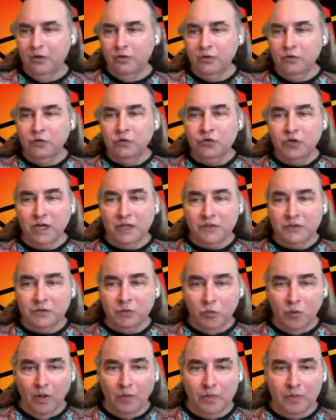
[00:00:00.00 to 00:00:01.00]
you just
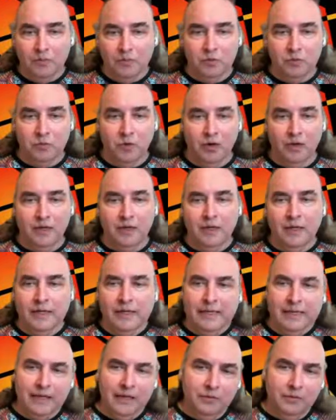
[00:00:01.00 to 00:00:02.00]
want them to work.
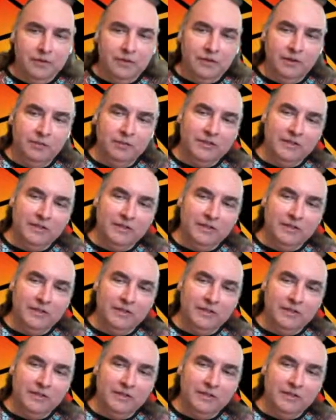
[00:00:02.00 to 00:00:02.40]
It was sort